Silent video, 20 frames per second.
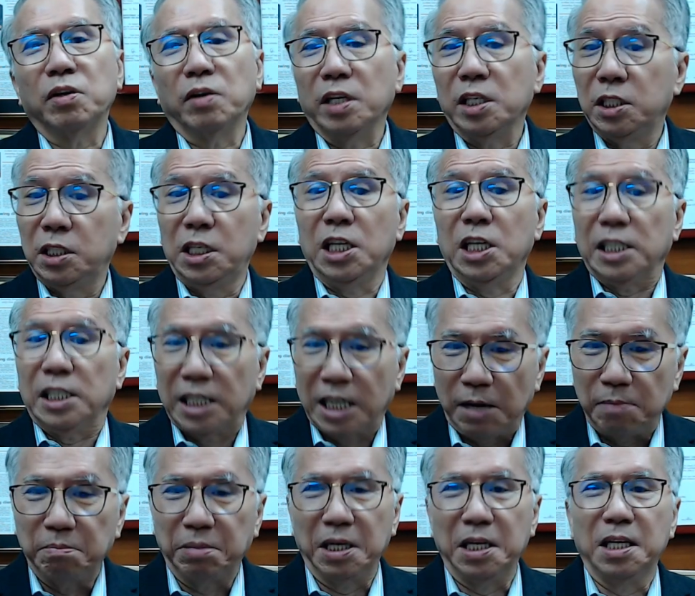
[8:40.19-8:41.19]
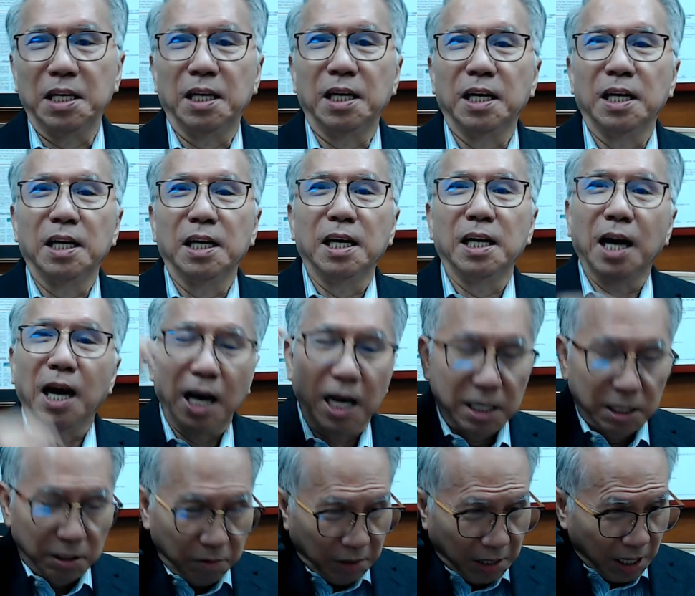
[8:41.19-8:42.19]
as this company
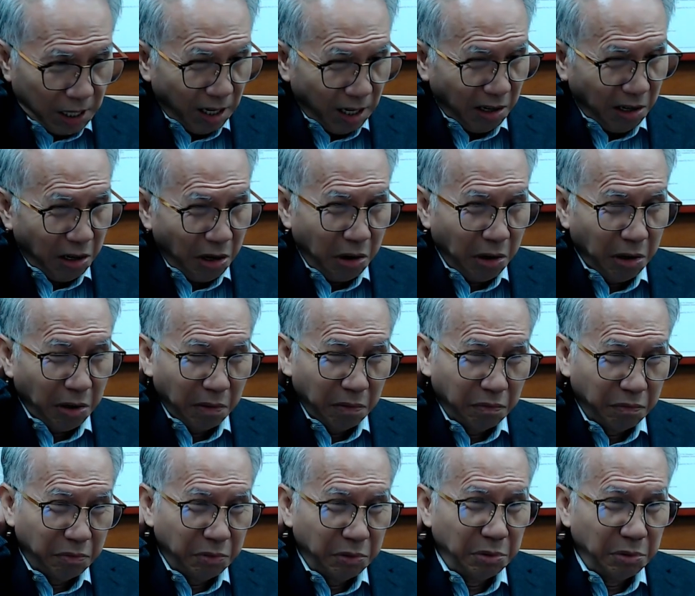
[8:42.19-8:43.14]
has a lot of